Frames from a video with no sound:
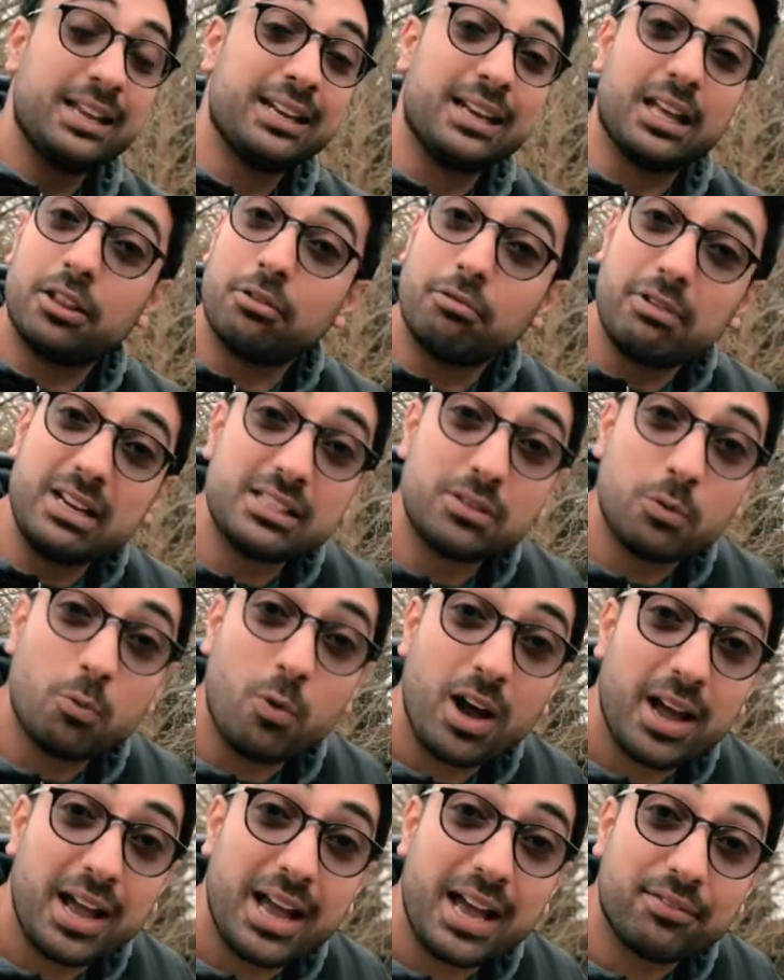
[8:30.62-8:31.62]
Now the reason
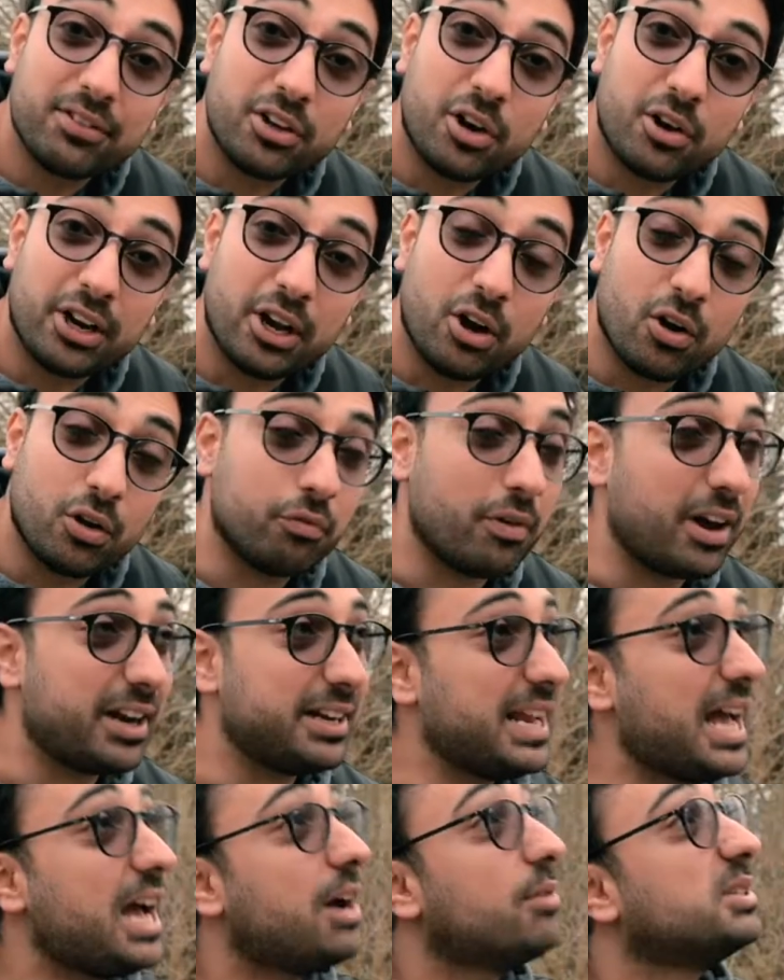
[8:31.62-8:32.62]
why I haven't got it on right
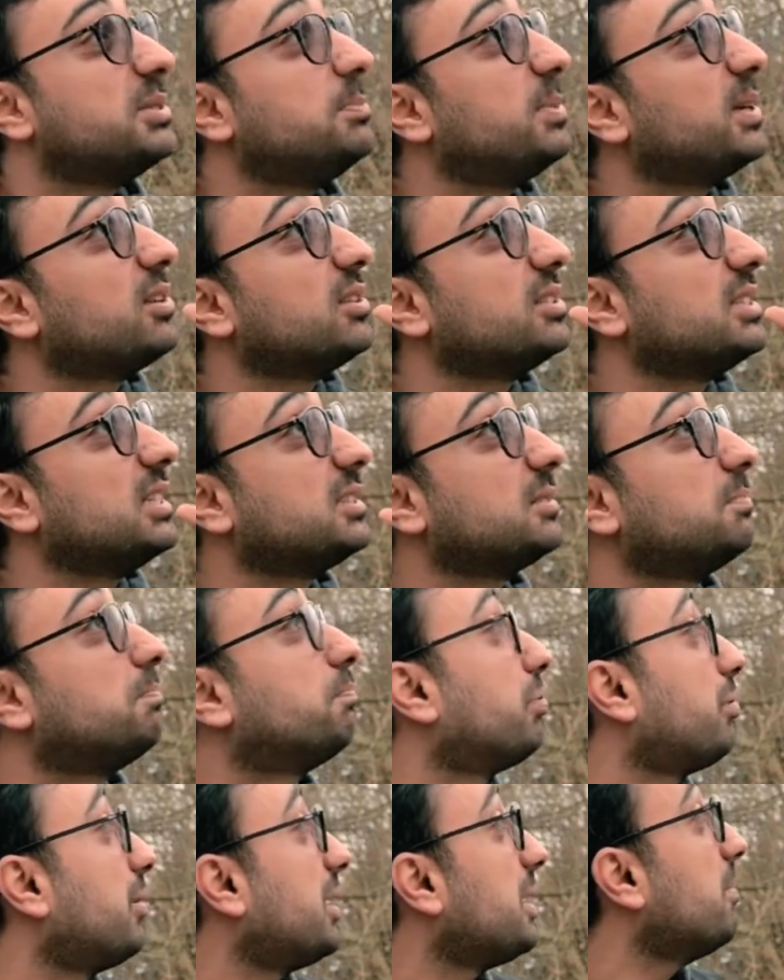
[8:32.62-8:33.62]
now is because it's
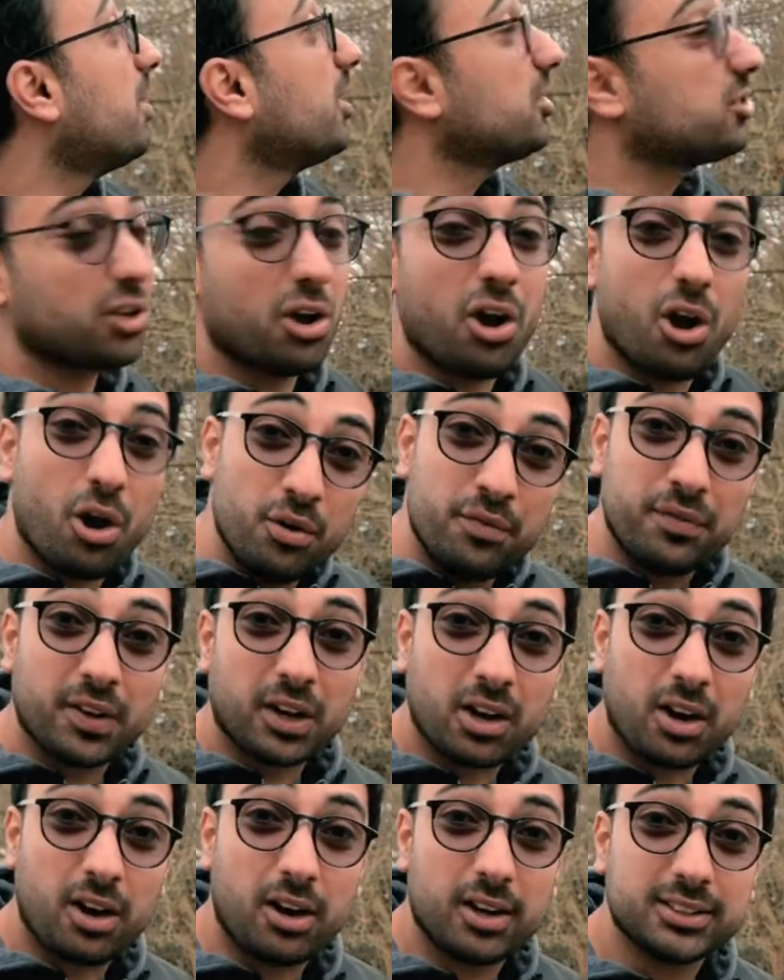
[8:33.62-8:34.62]
pretty much
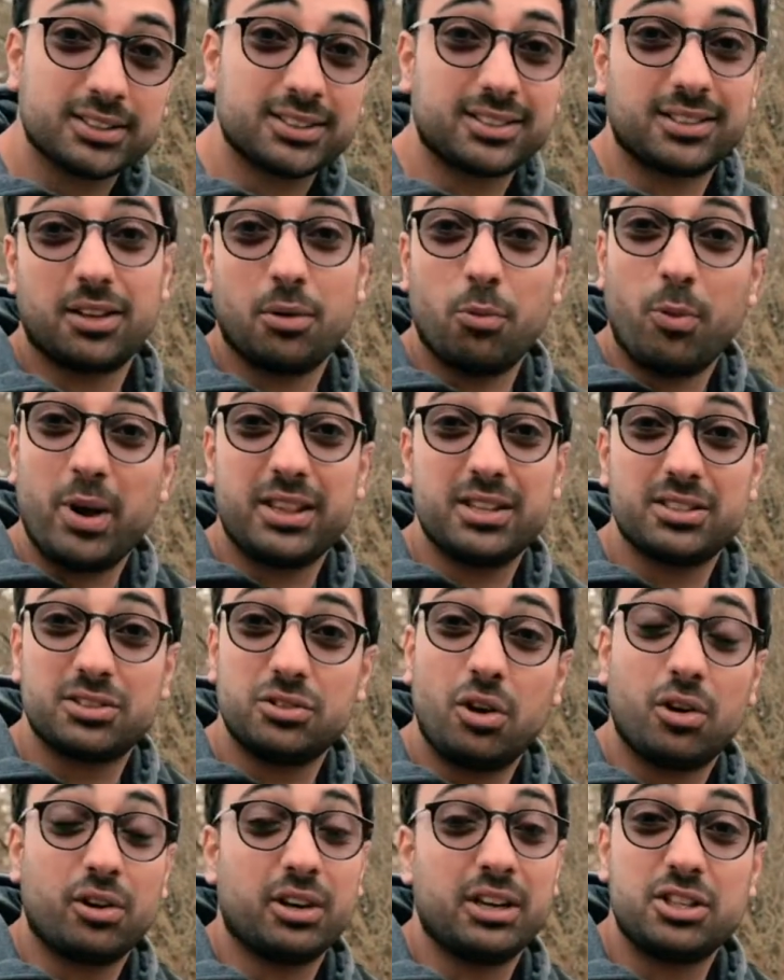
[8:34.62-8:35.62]
overcast. The weather's
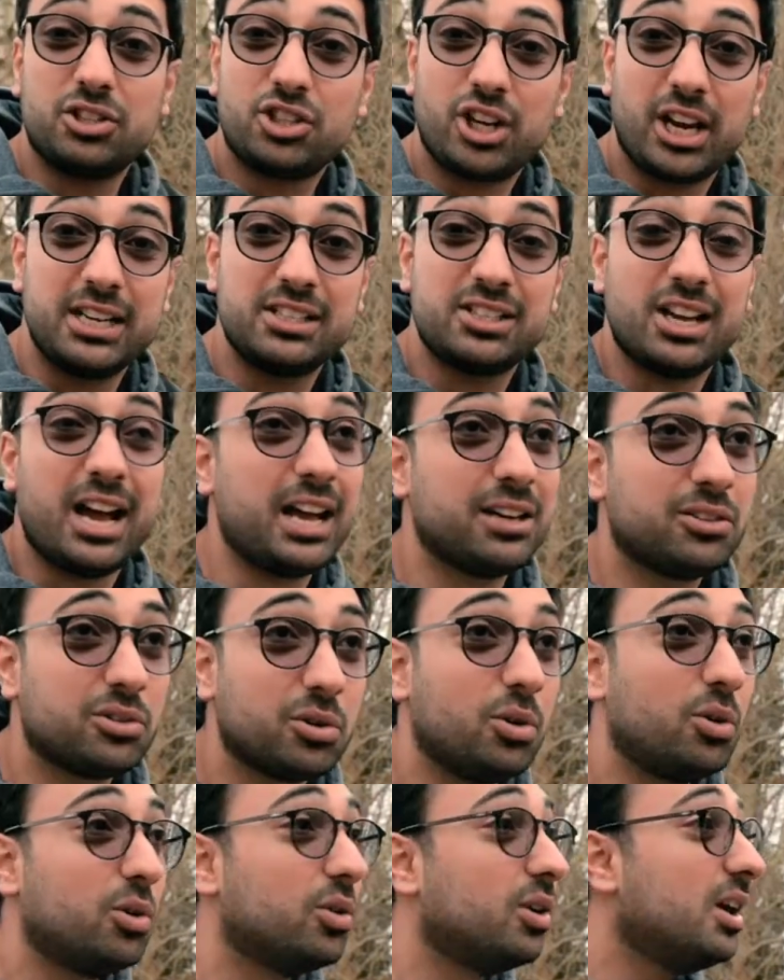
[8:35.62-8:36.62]
not going to change at
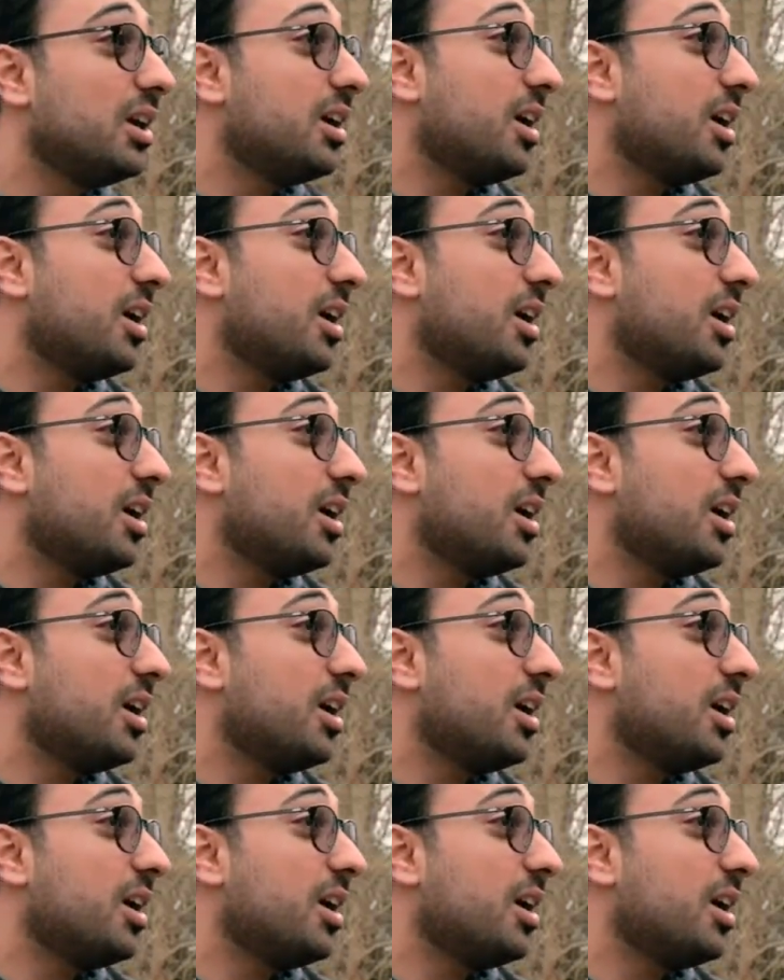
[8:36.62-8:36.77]
all.